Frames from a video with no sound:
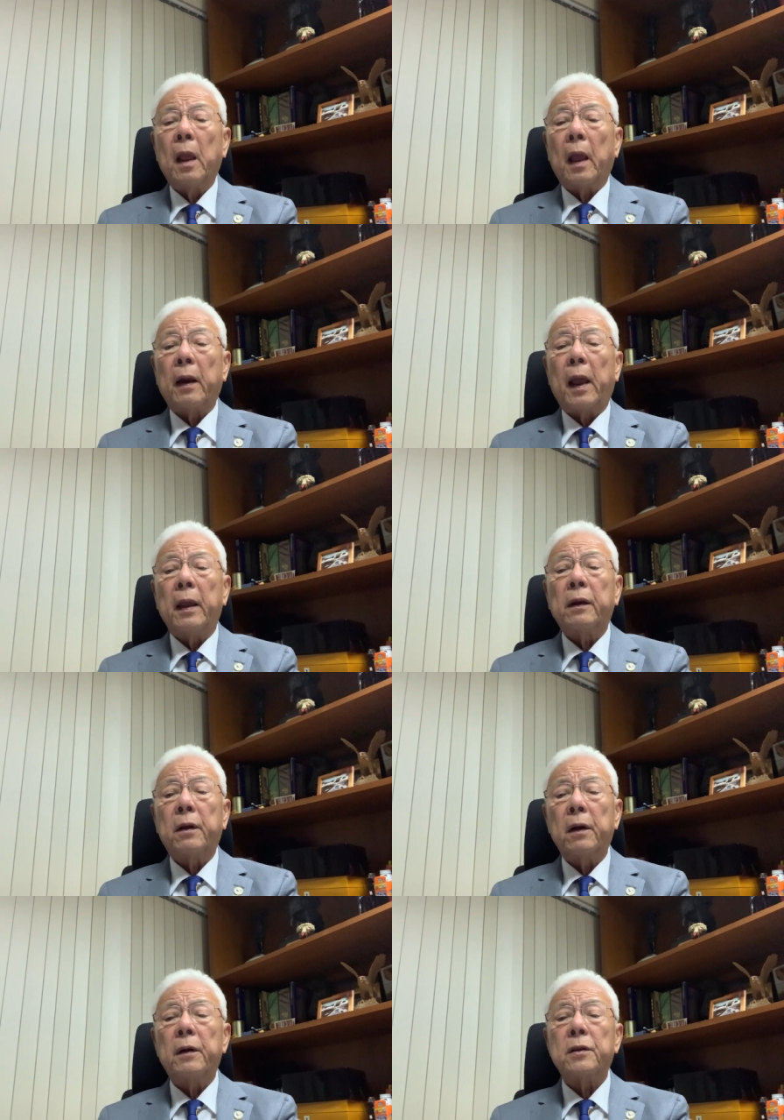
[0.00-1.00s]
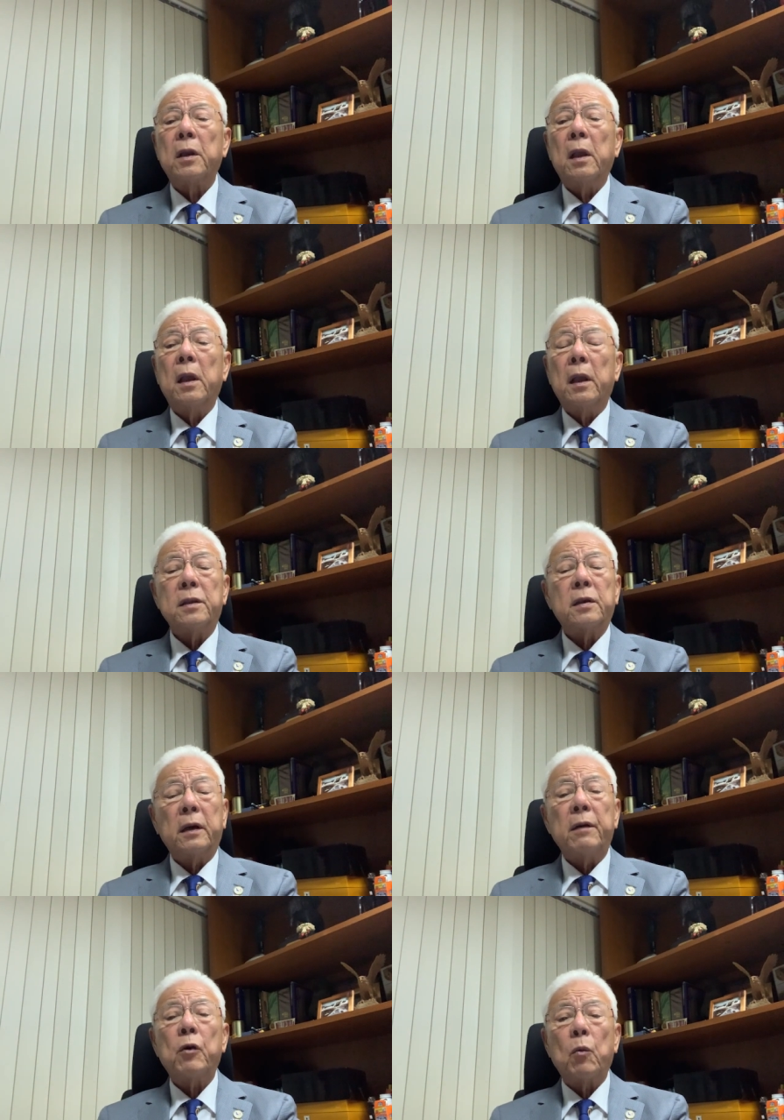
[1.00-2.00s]
And I encourage each and
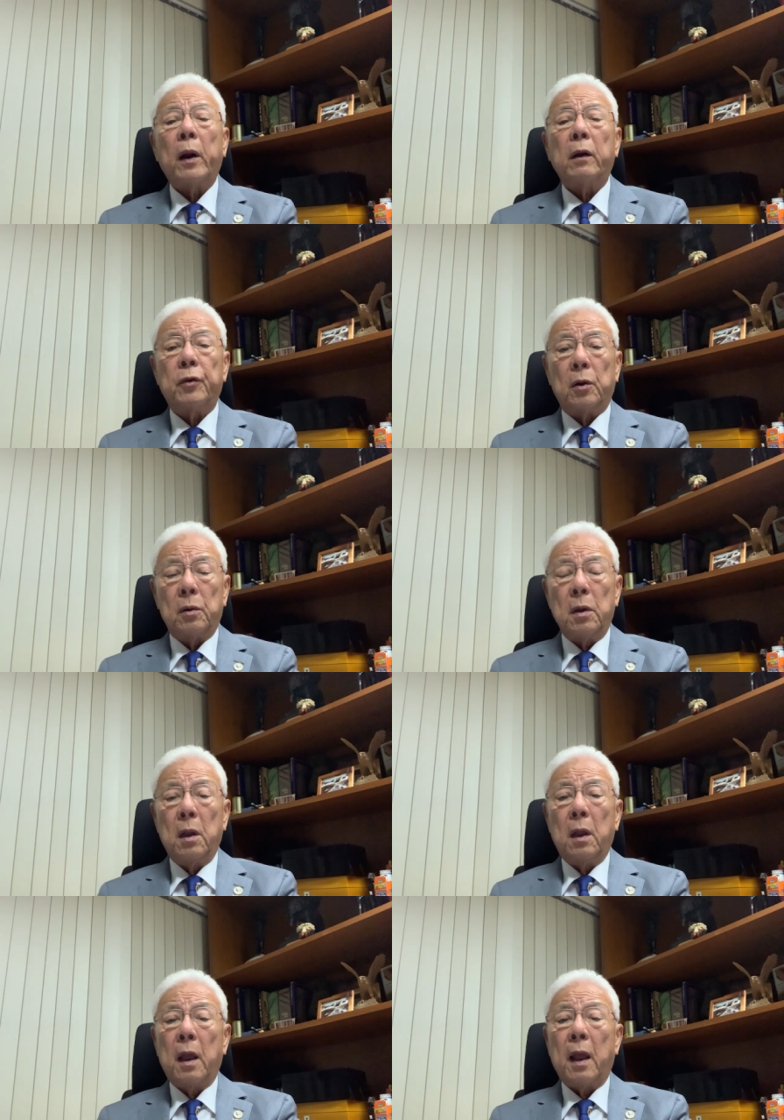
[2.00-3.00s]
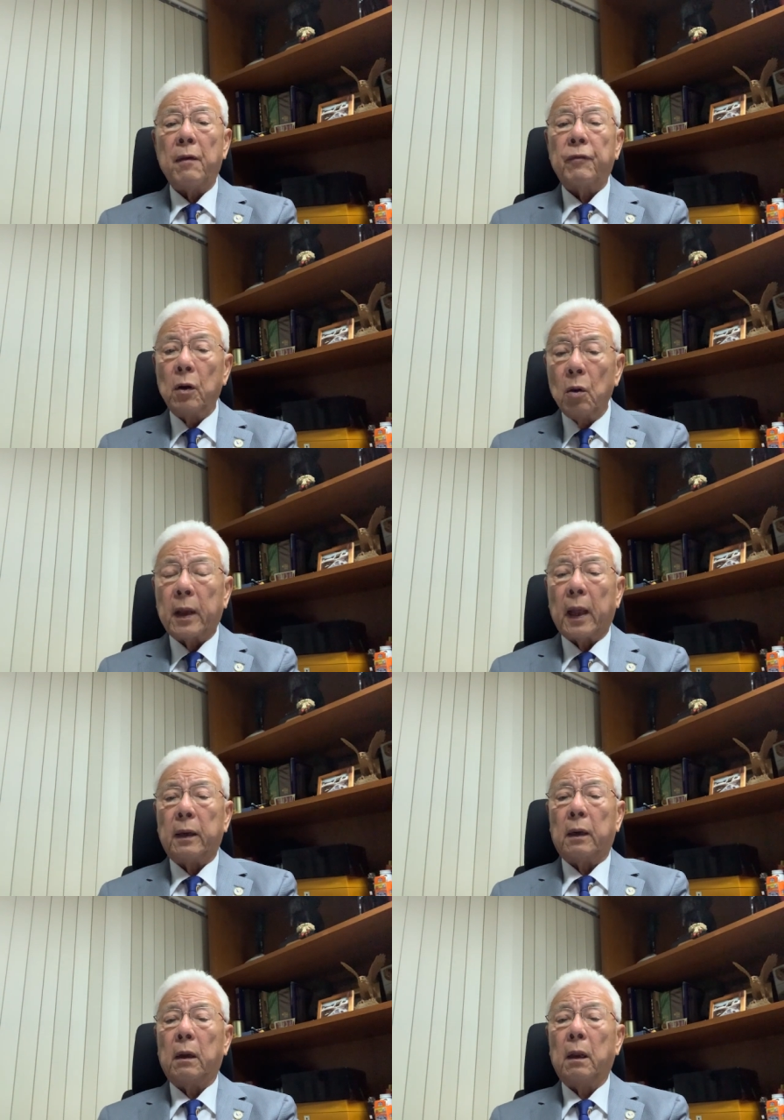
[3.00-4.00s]
every one of you have a look at
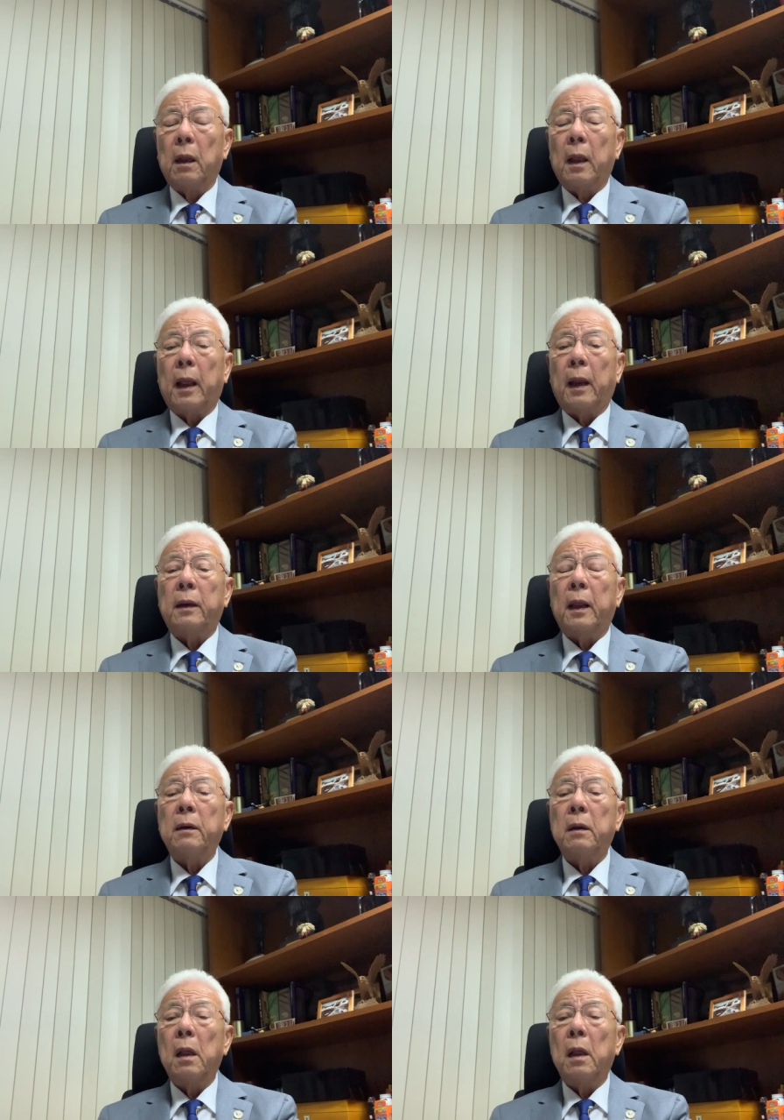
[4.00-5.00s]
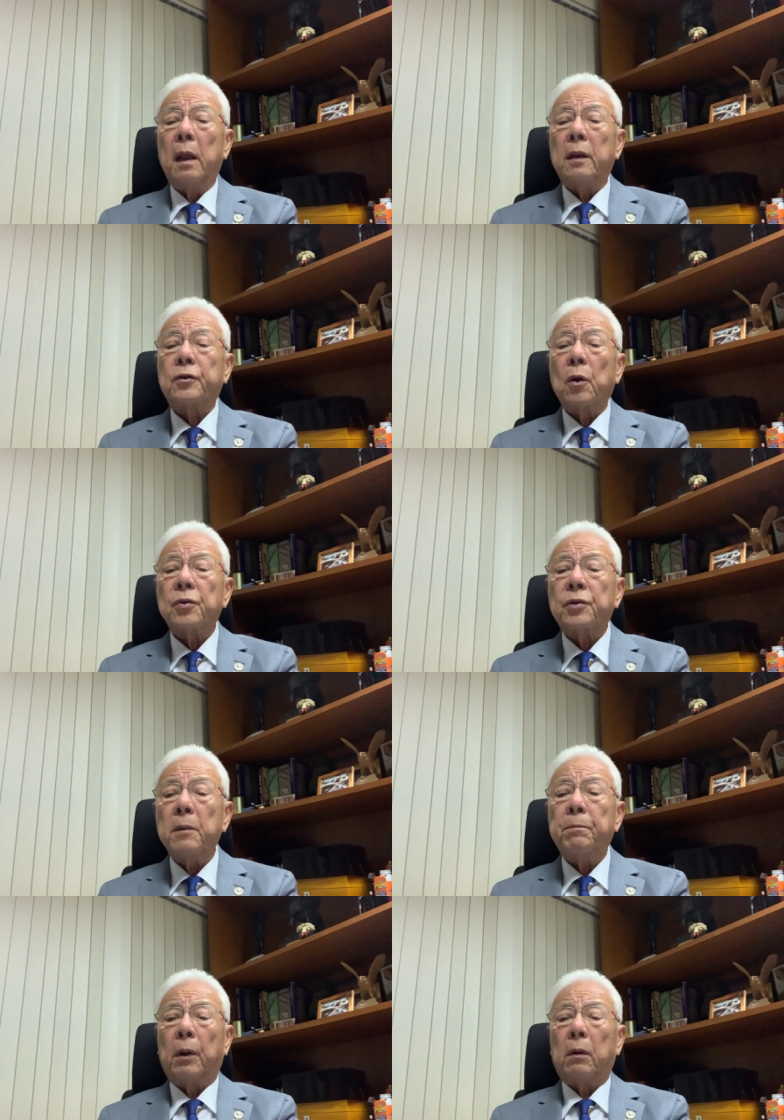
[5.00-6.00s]
it. And then it's so
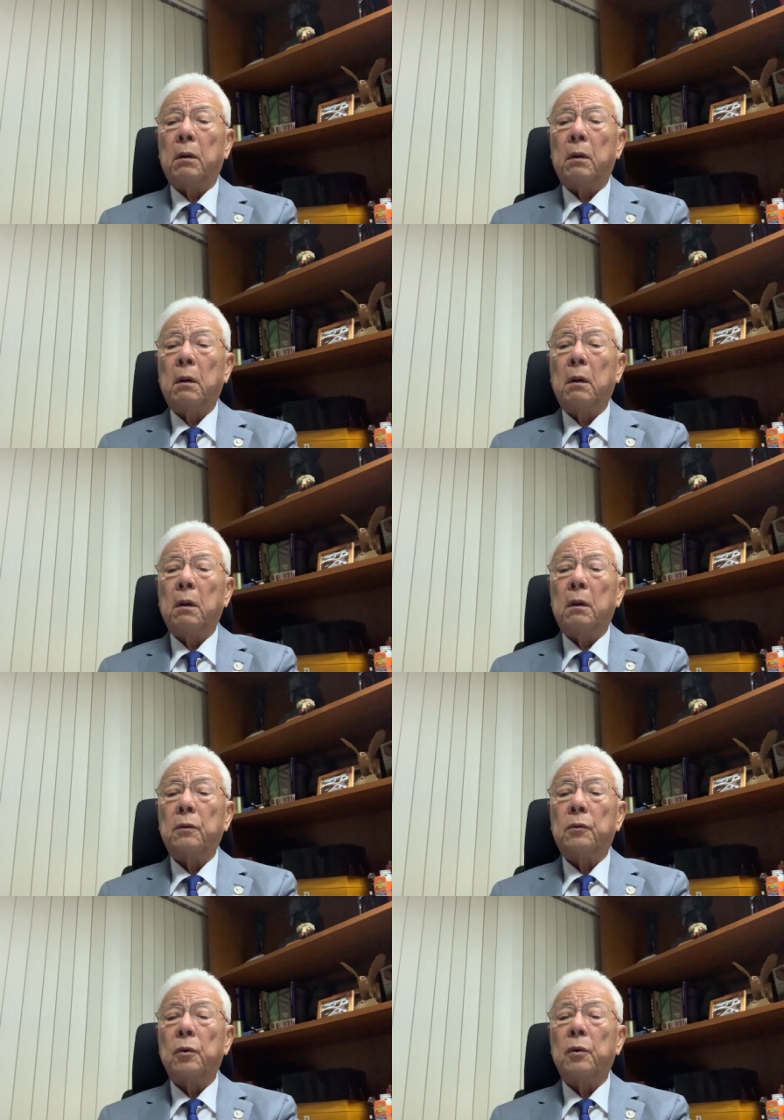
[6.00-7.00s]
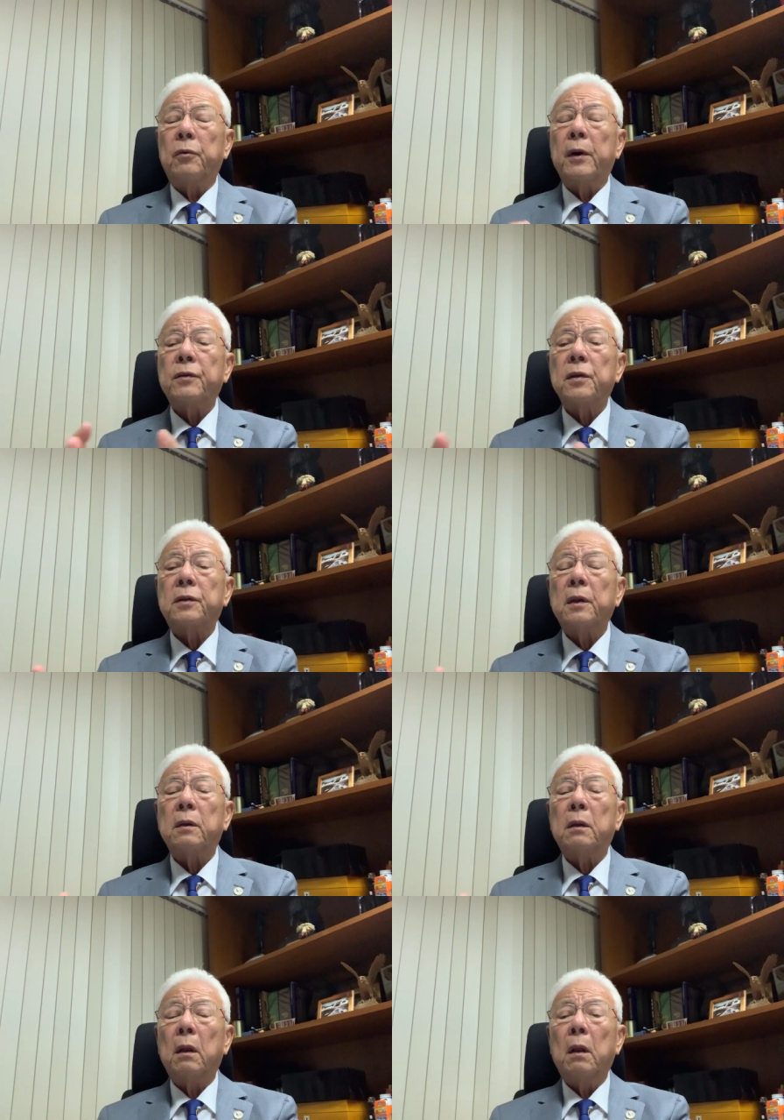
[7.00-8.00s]
simple to
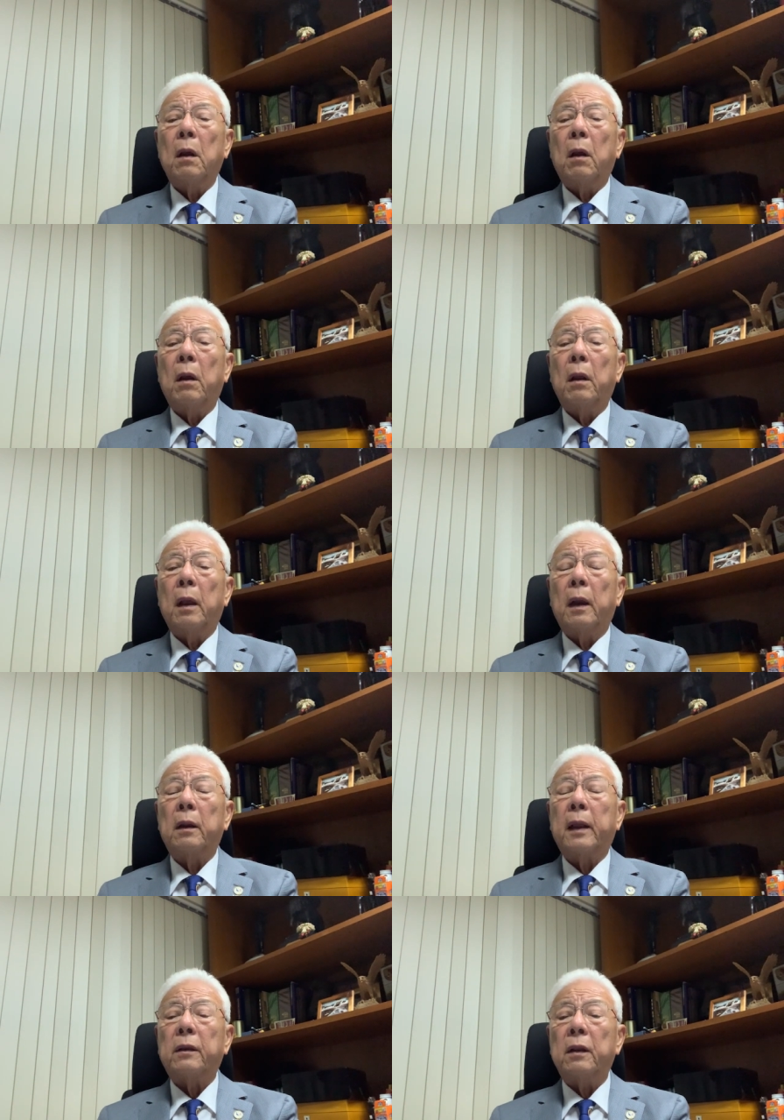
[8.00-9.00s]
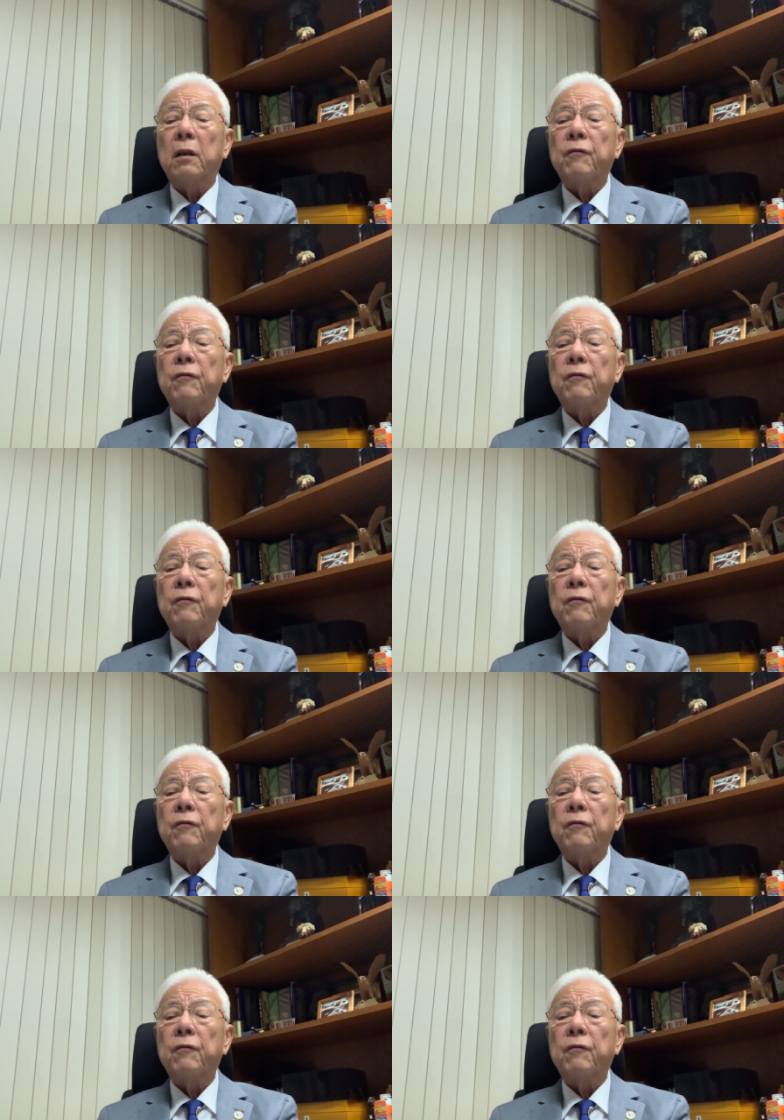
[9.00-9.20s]
register and get the